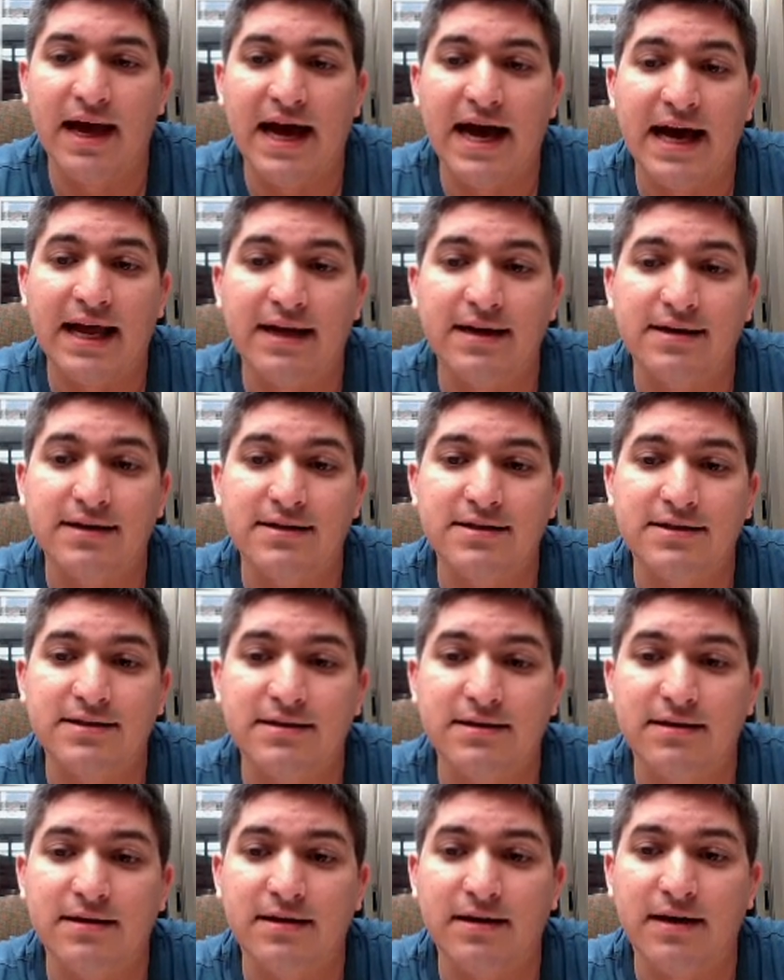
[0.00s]
And
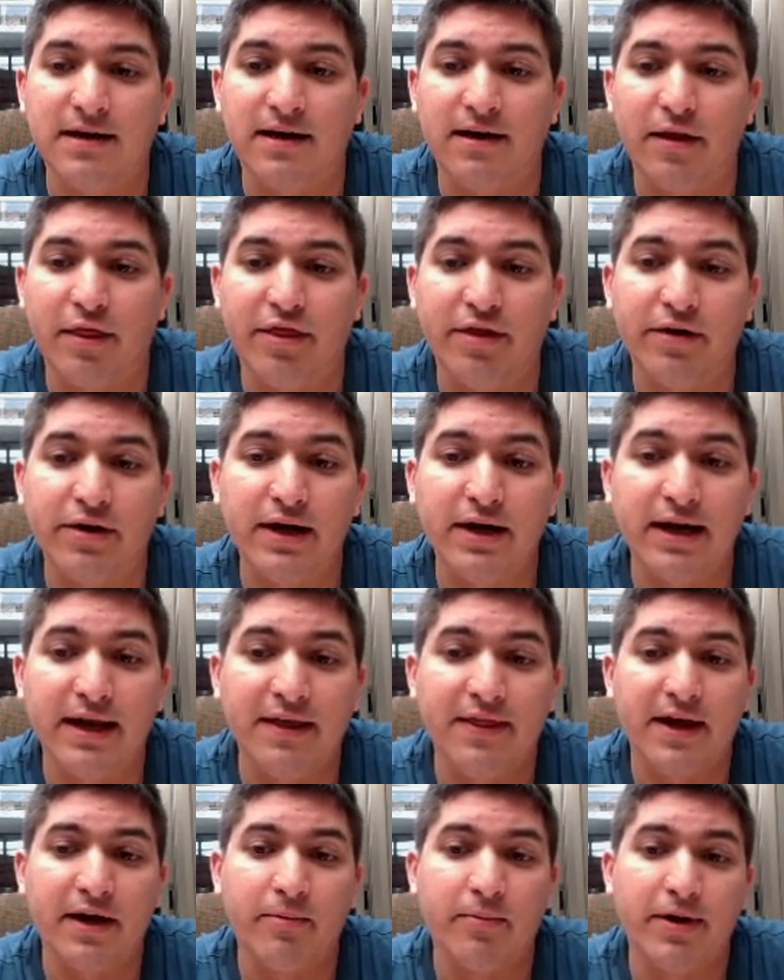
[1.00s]

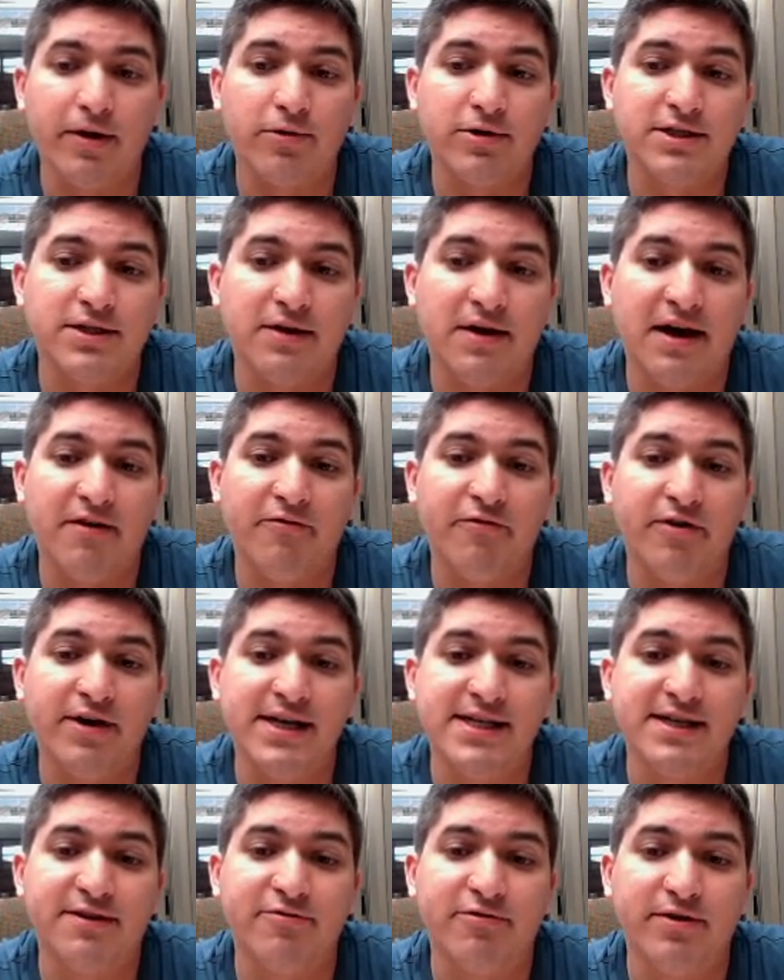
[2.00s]
thirdly, then we also have
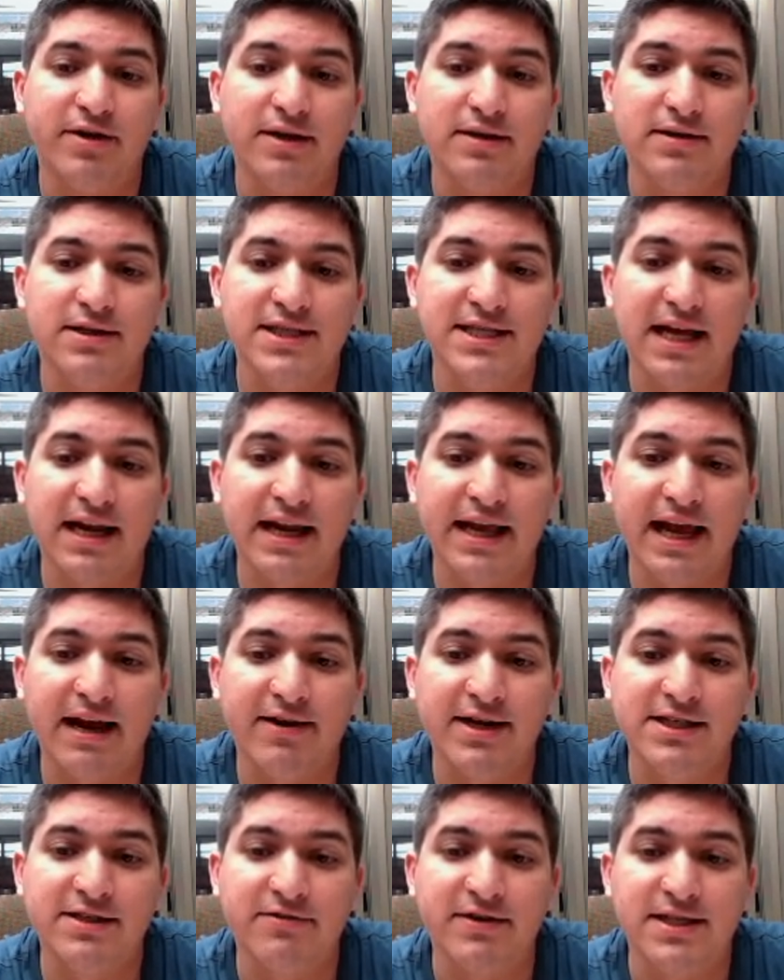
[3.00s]
very different cell
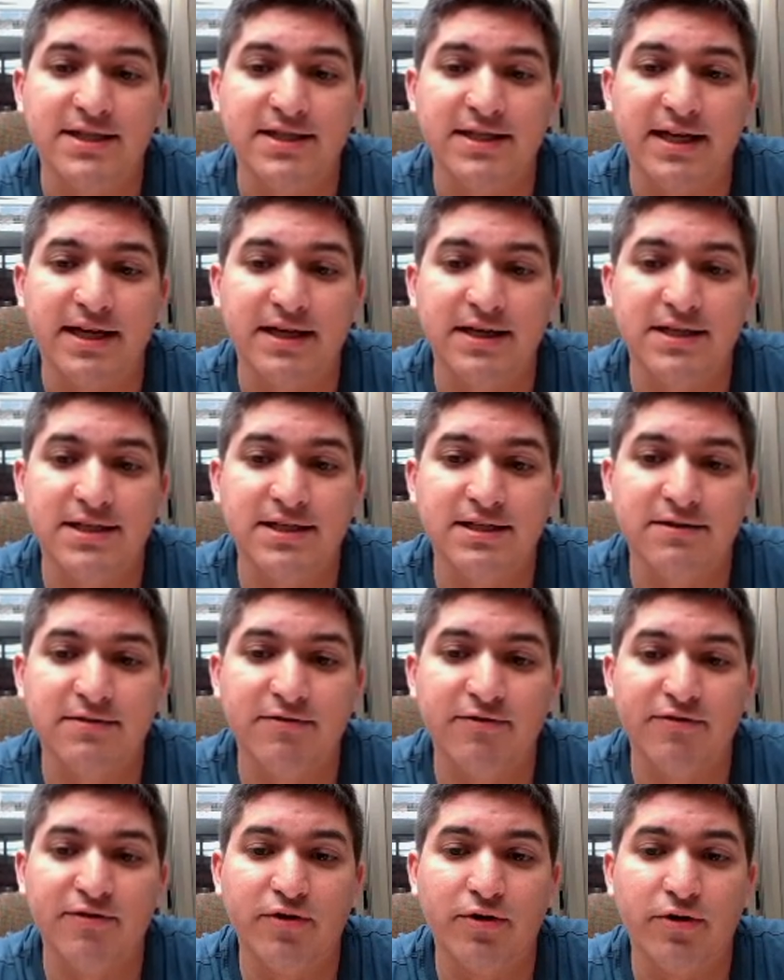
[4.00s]
characteristics.
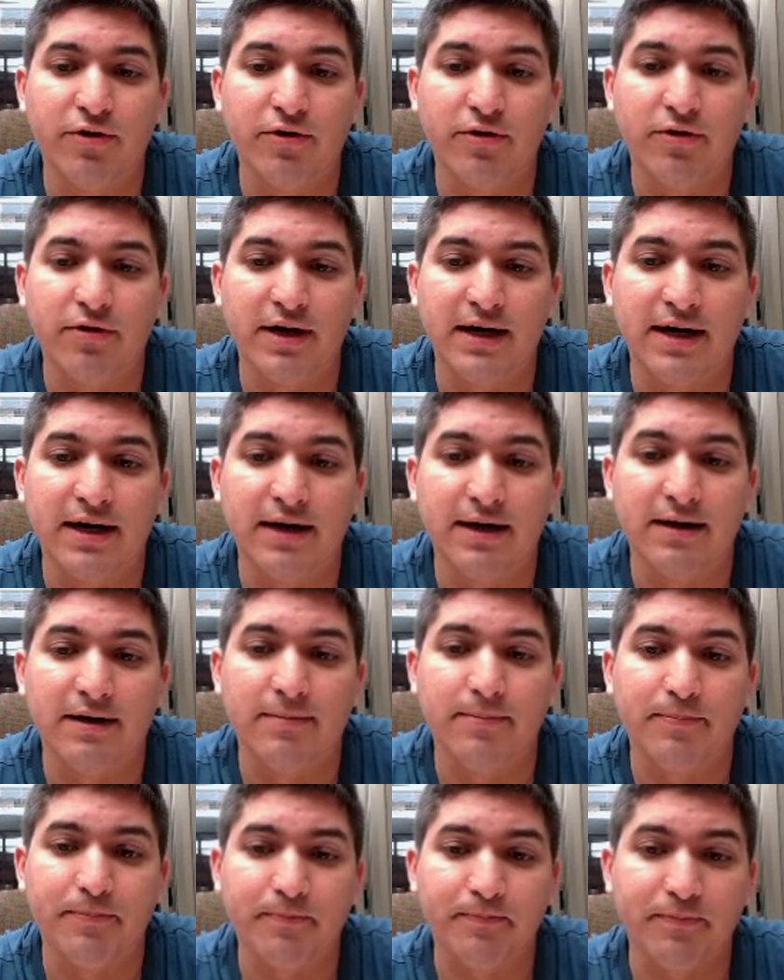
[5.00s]
For
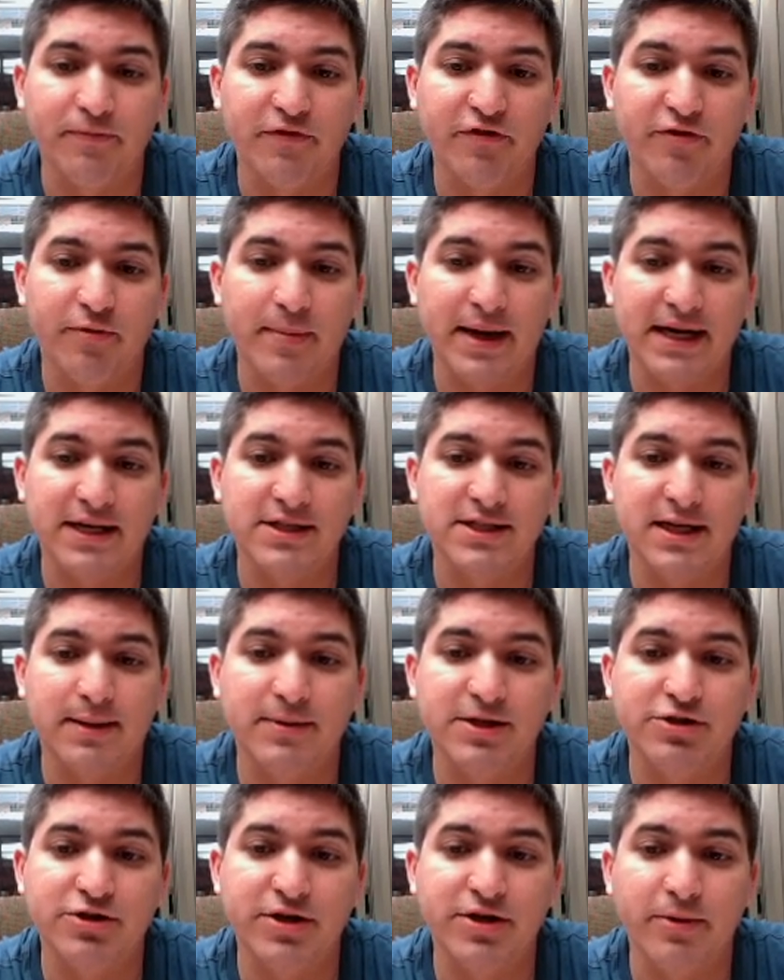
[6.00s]

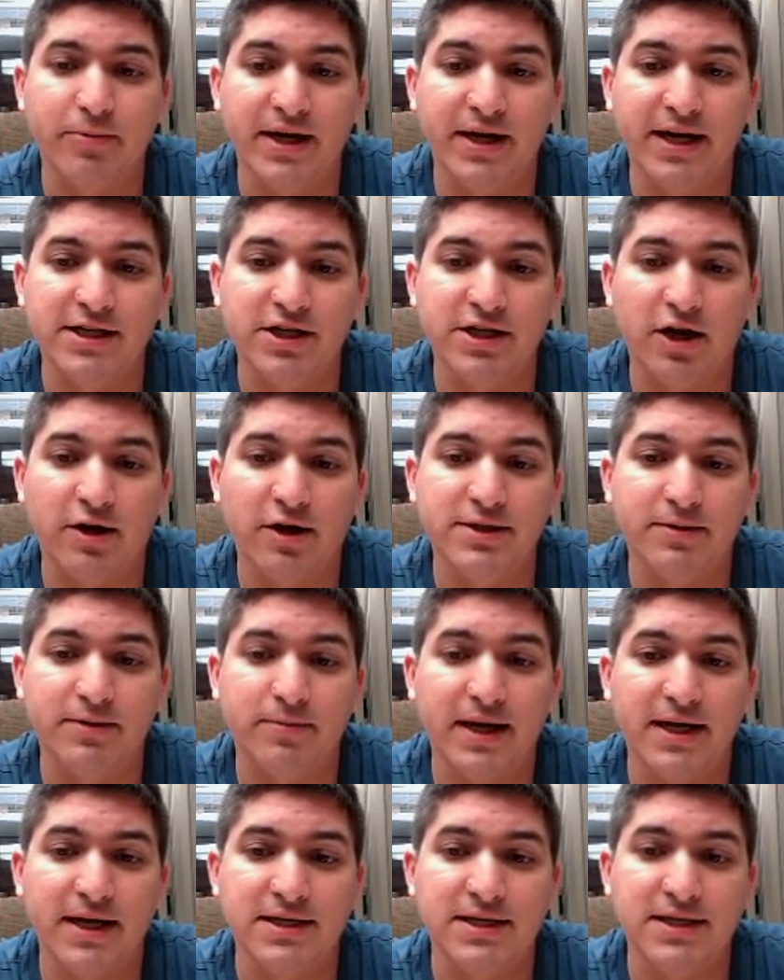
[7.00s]
magnetometry, we need to
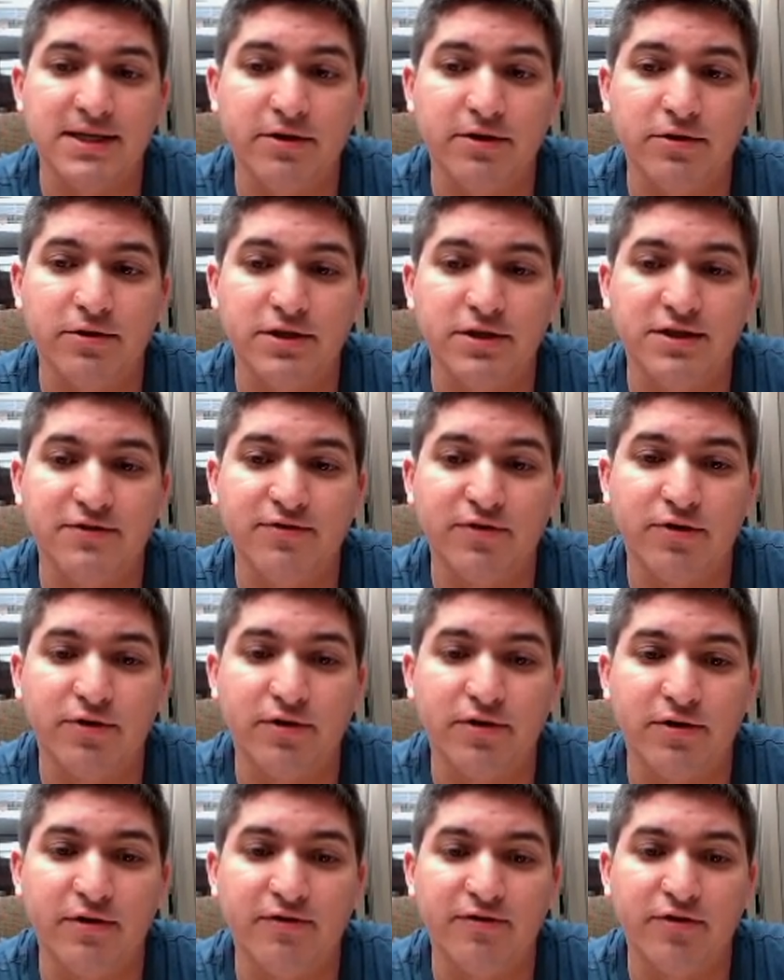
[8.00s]
optimize those for
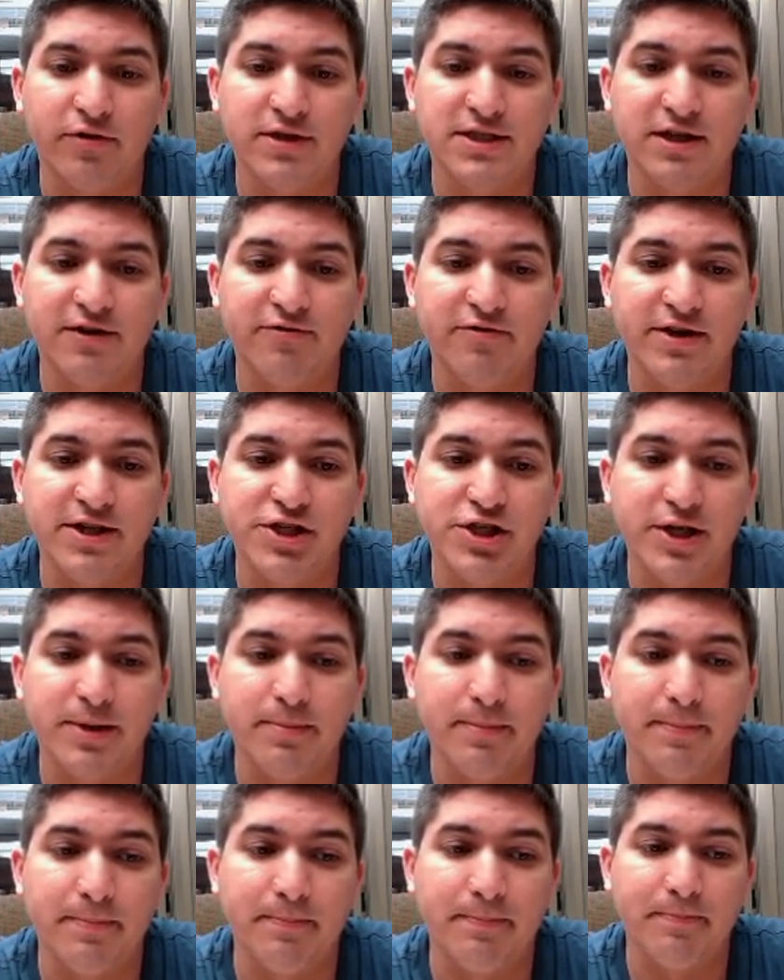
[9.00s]
the surf
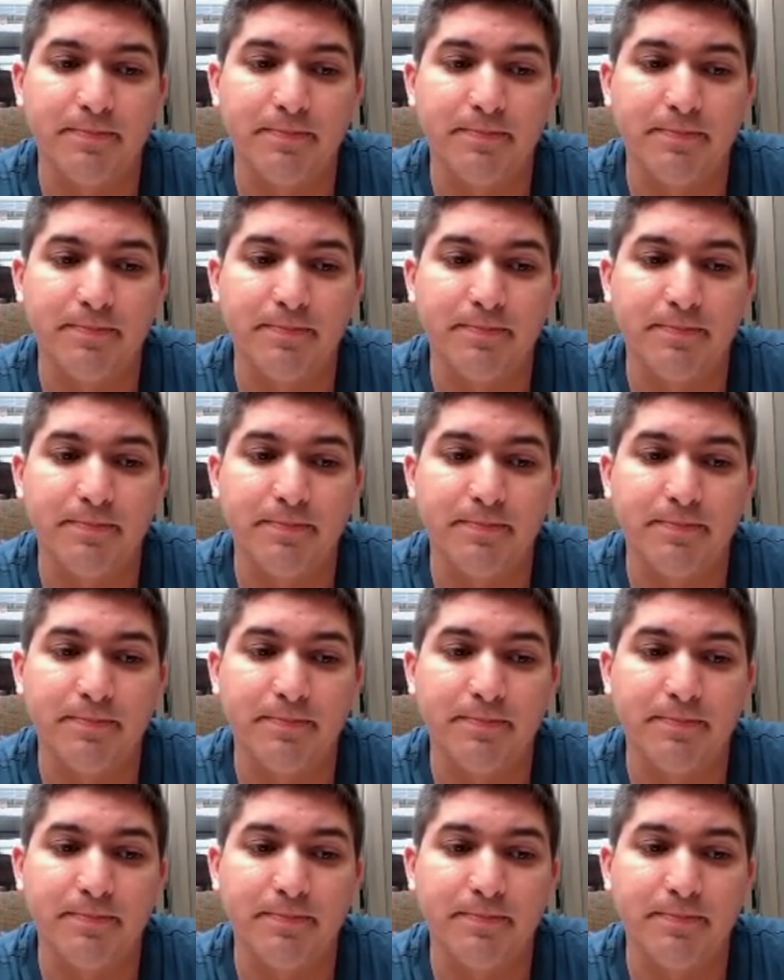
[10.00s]
regime.